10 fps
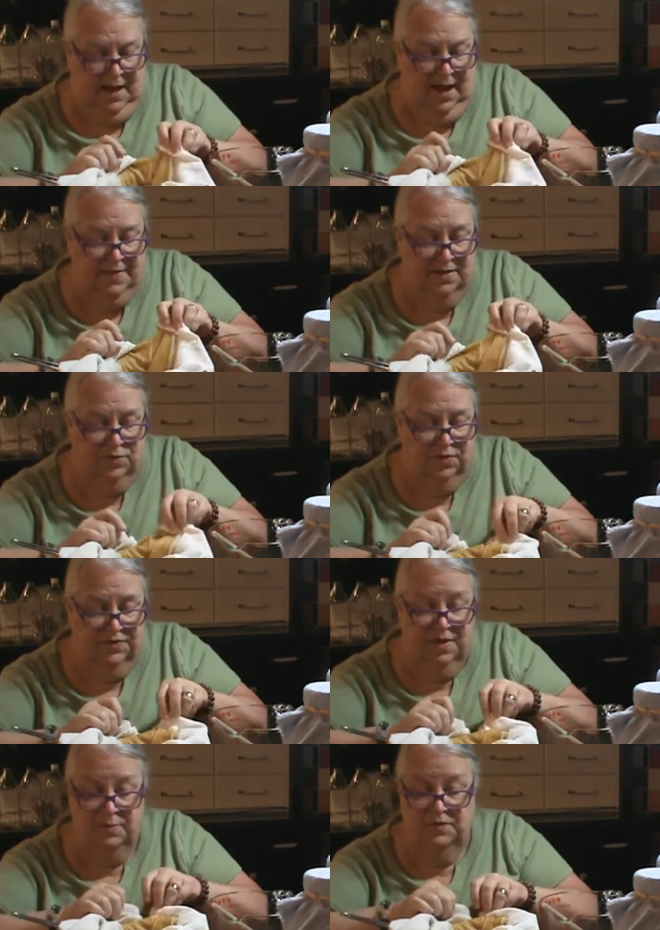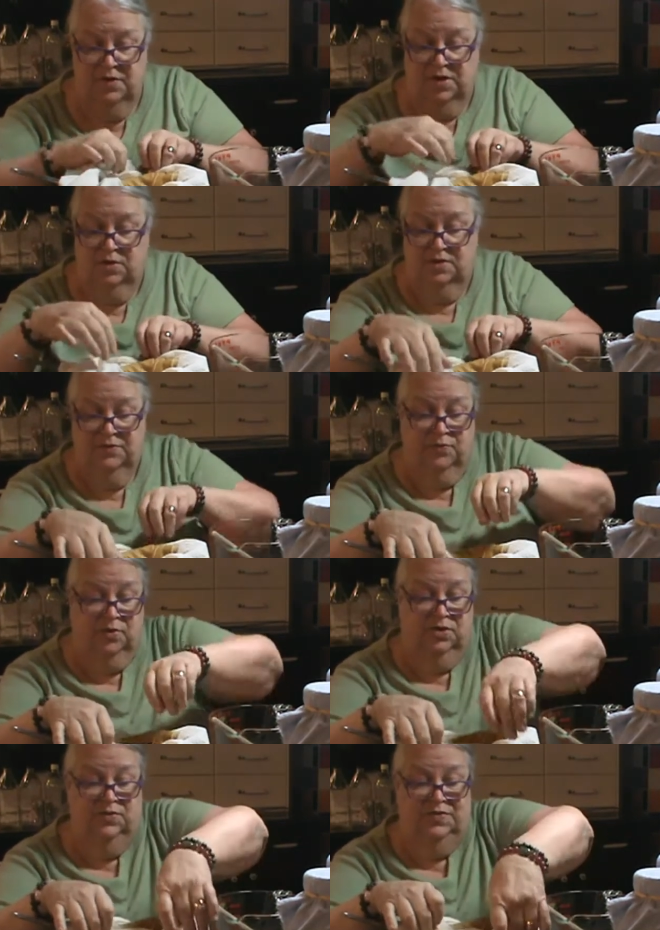and then of course some are very good for
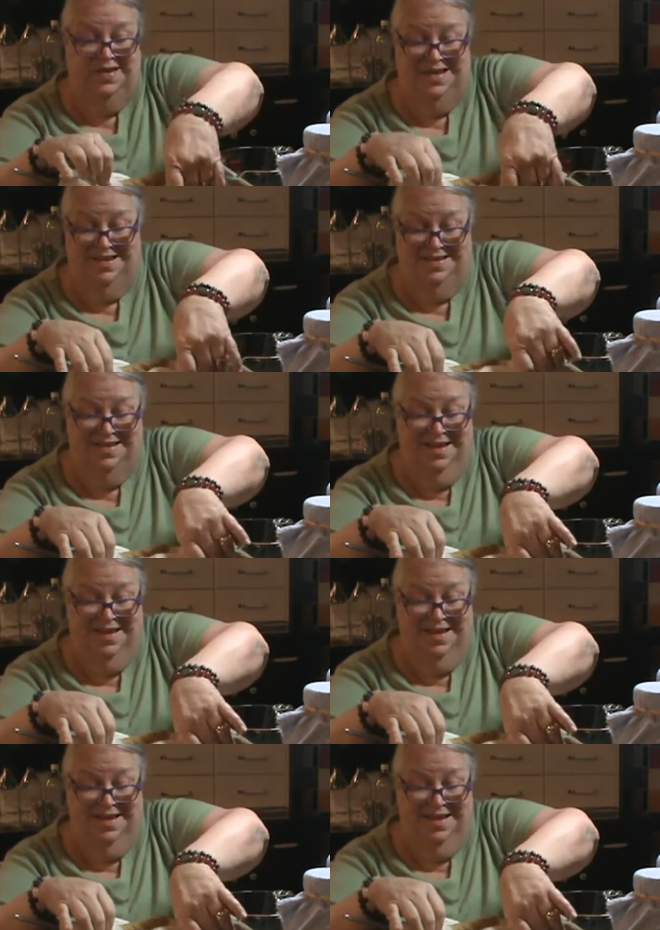using in,